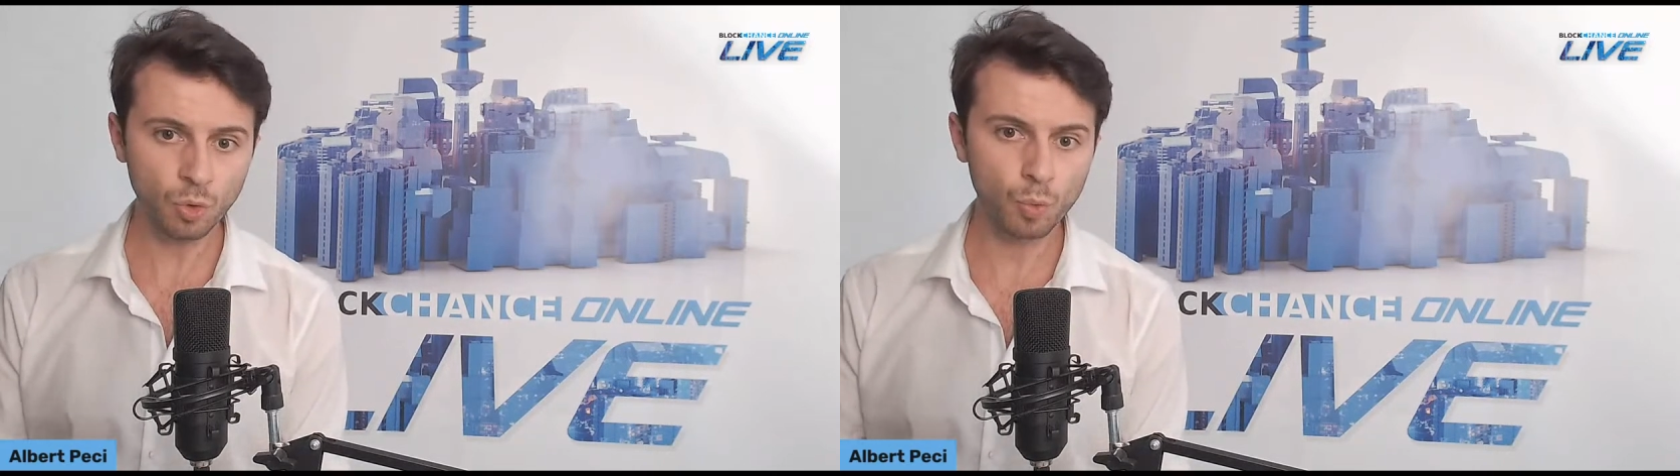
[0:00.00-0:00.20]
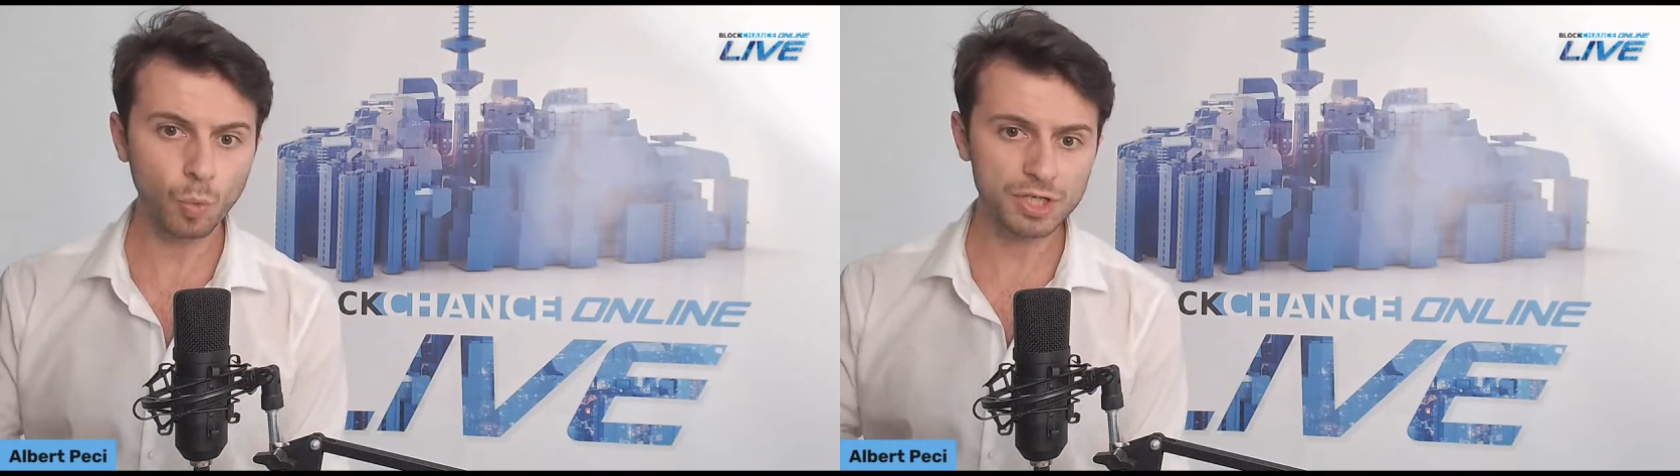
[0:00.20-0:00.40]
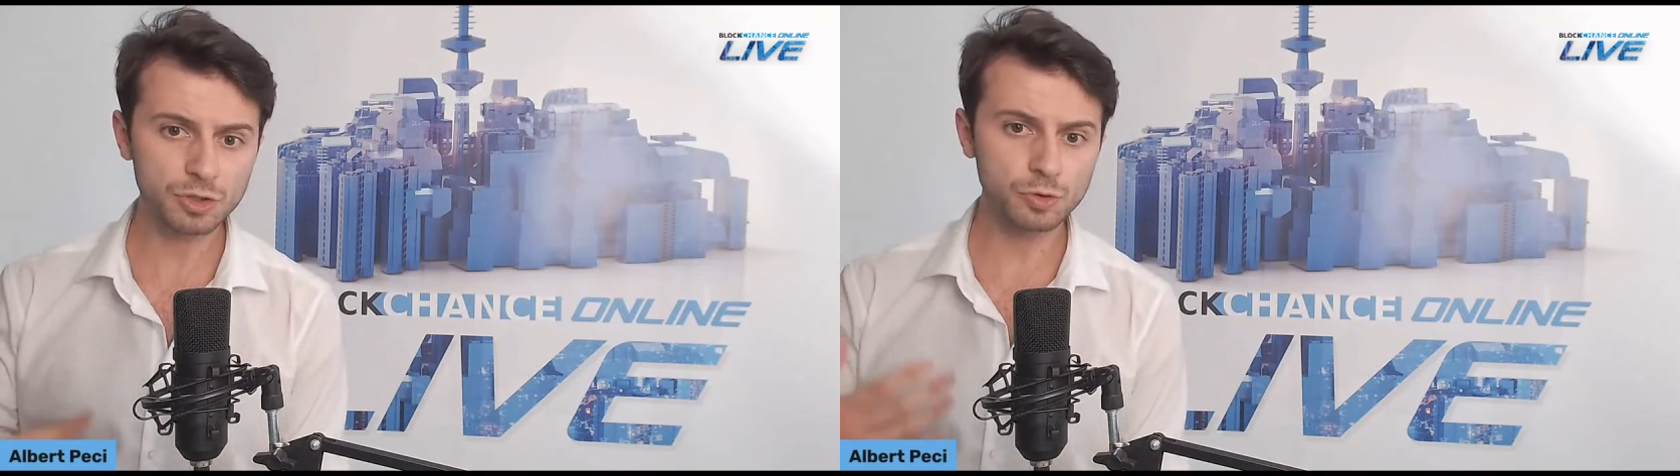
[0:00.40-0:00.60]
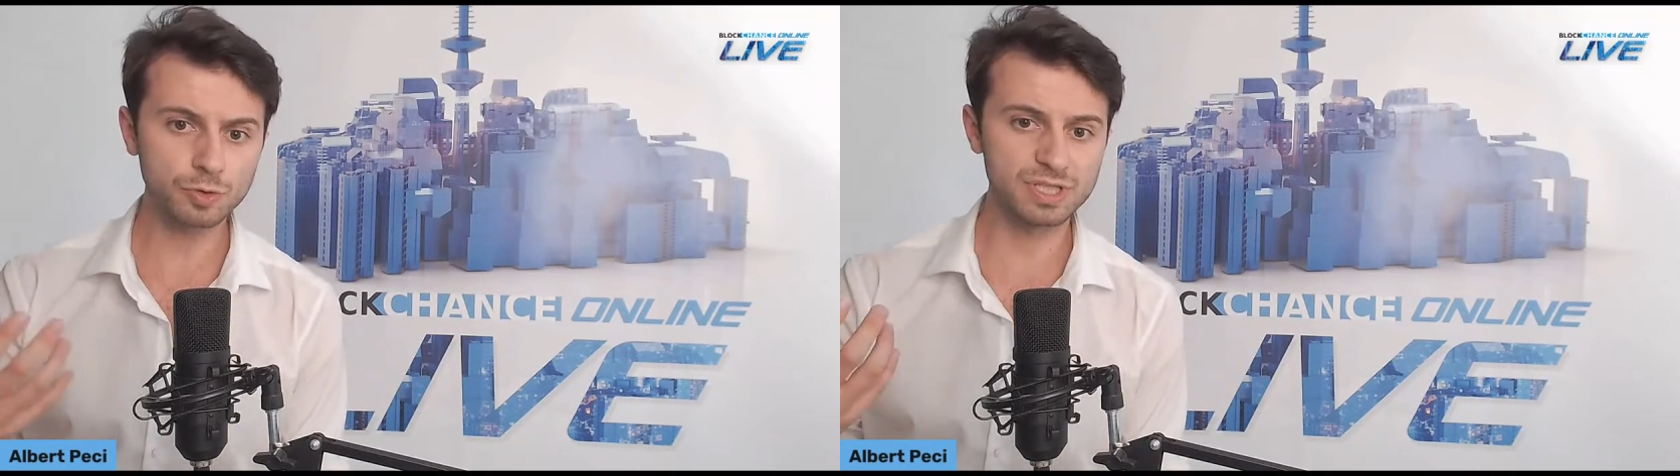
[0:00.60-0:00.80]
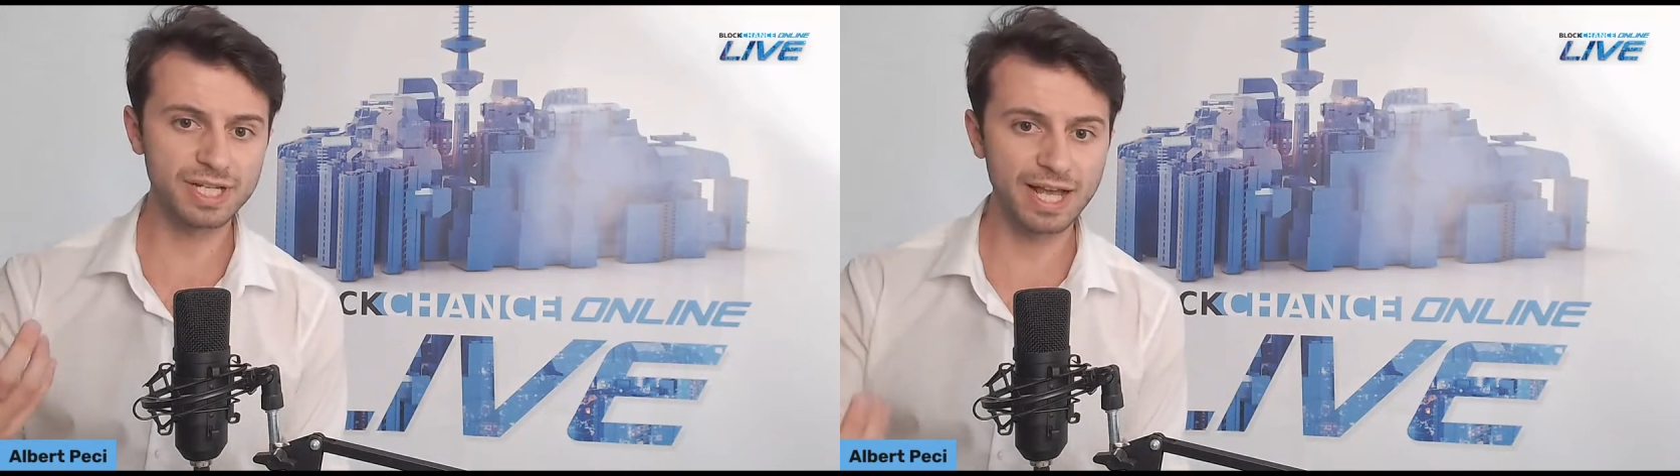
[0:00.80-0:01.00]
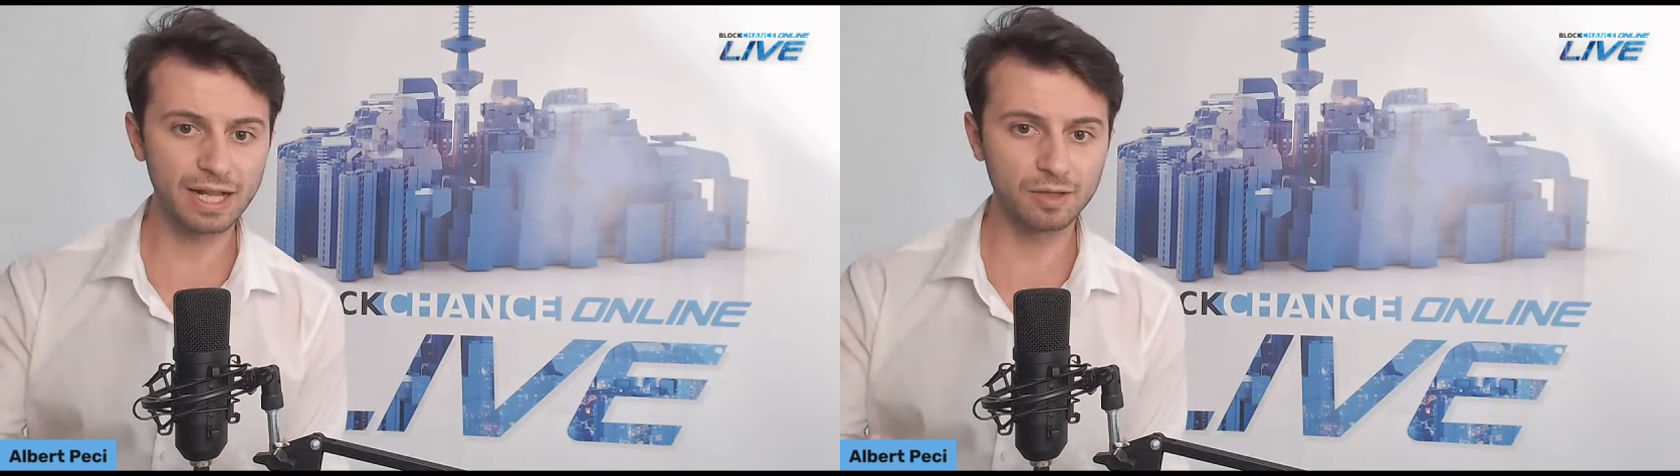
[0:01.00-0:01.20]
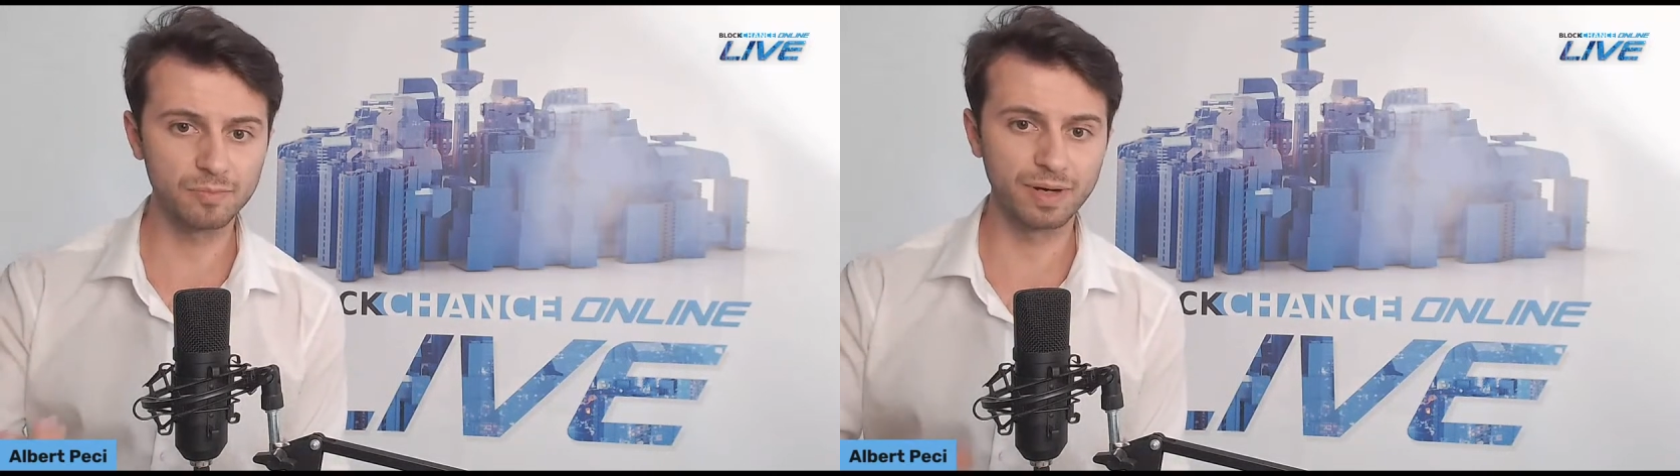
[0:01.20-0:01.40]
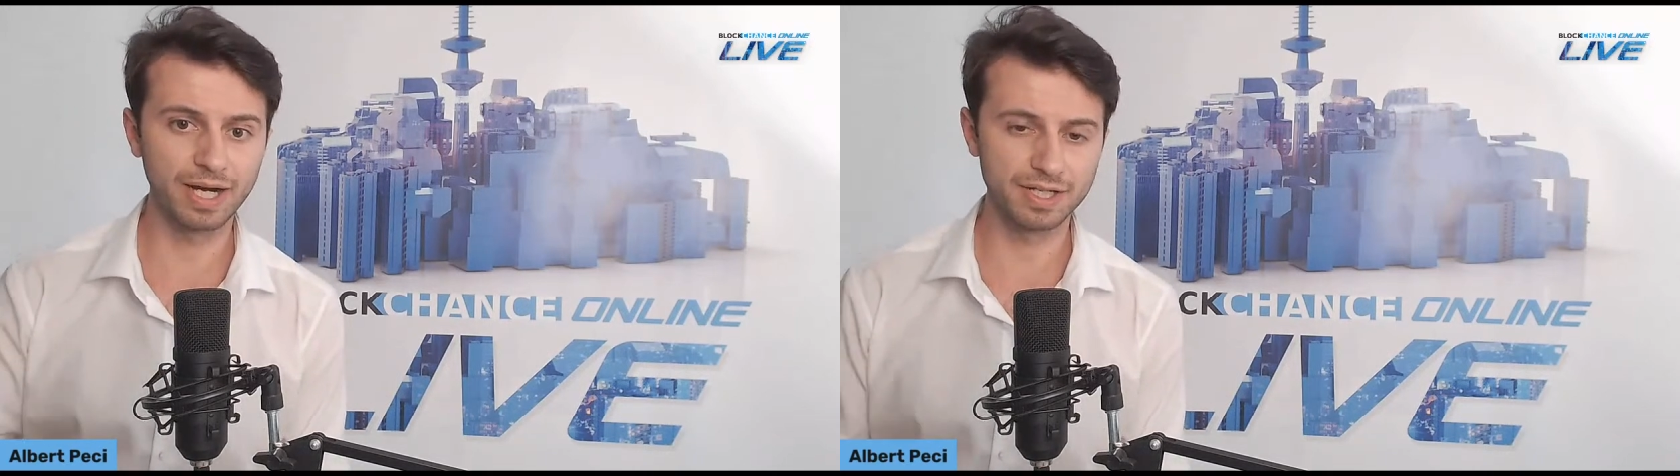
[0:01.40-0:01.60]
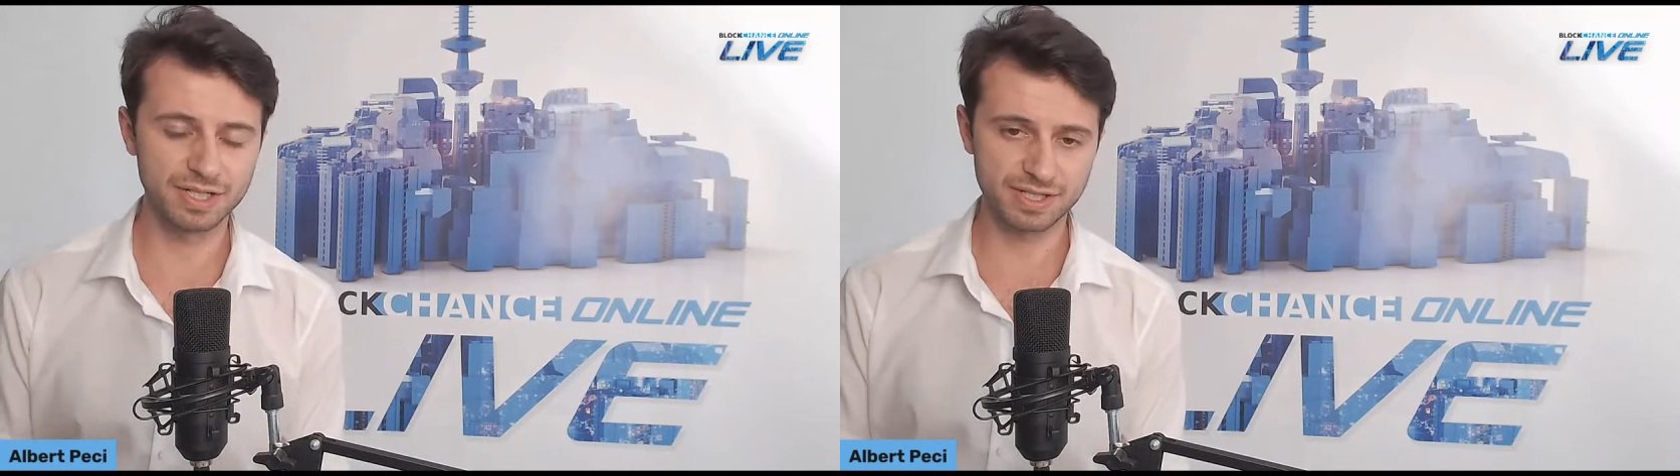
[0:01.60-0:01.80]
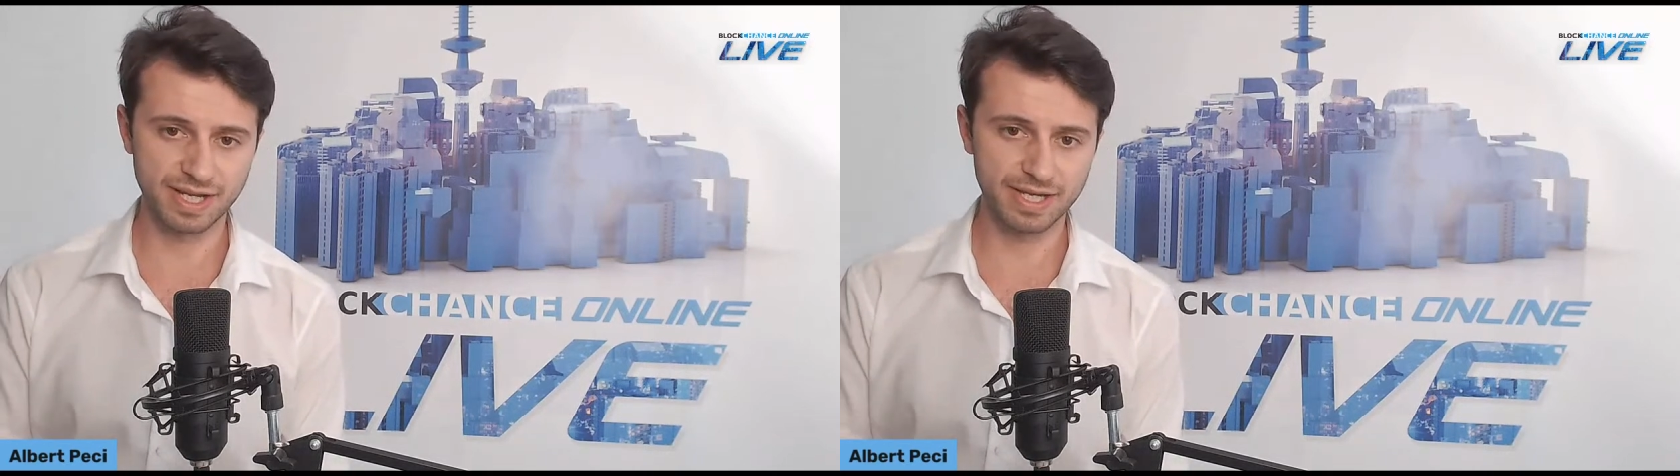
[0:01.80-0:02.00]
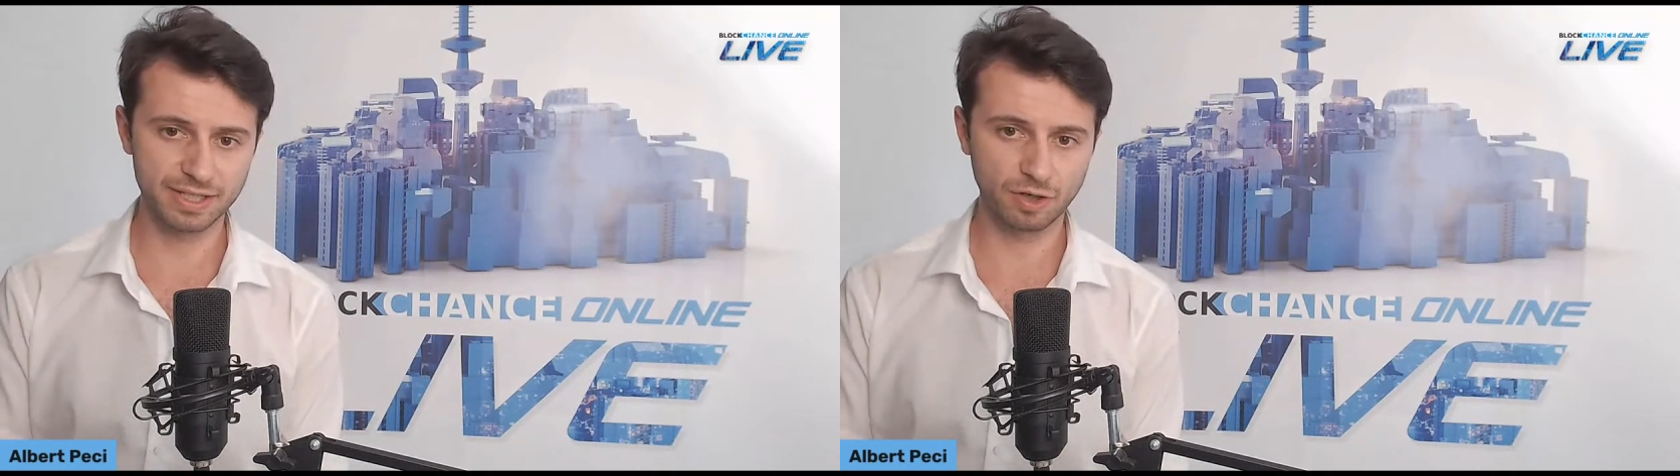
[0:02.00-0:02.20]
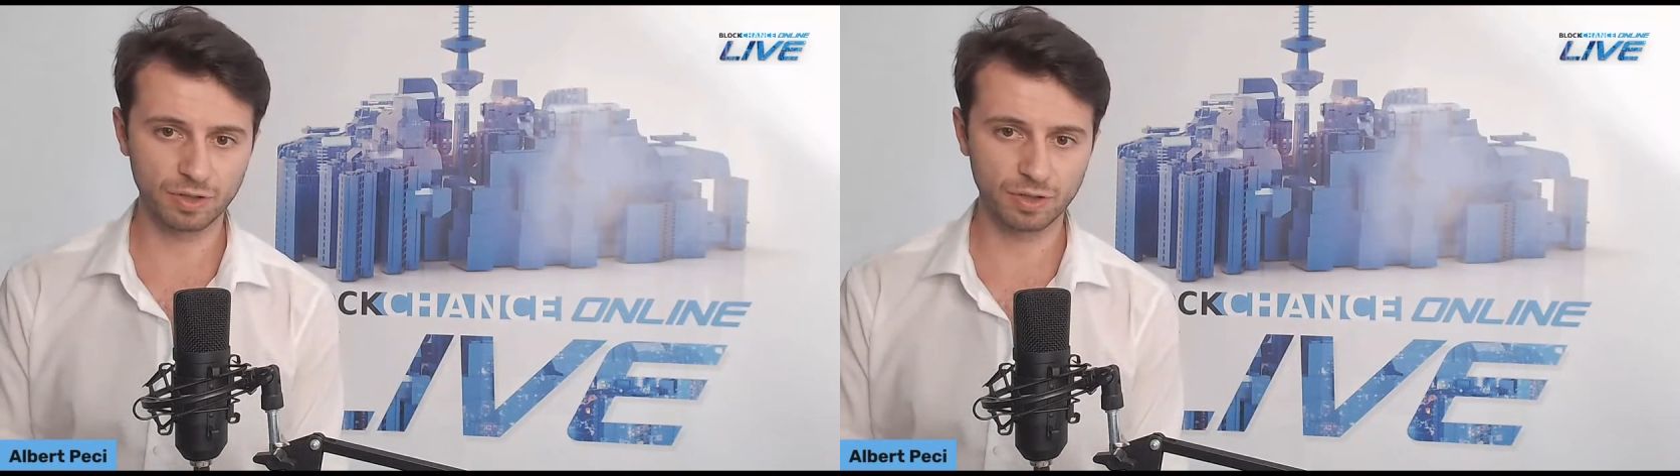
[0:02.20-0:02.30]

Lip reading: What do you tell by saying,